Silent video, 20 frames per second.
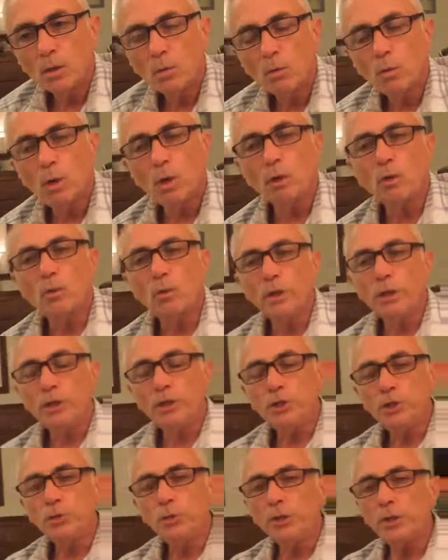Well, in
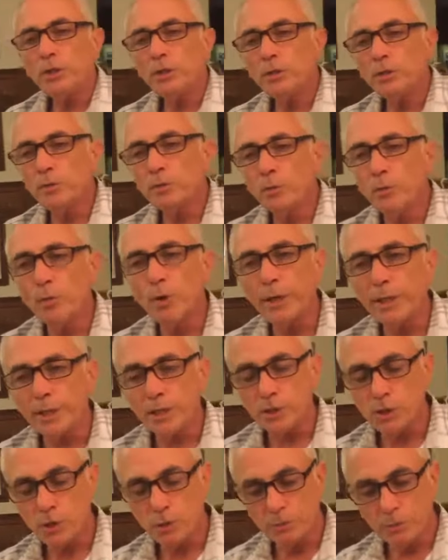doing the
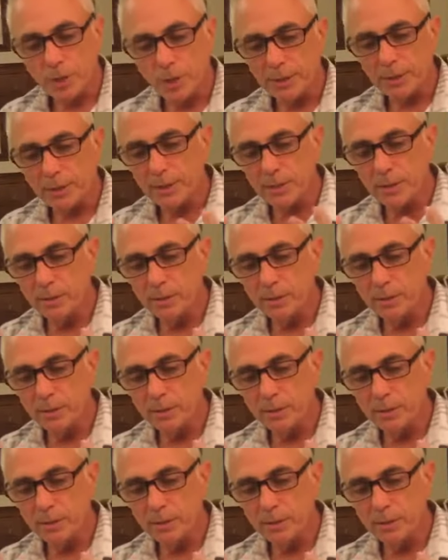meridians, you've got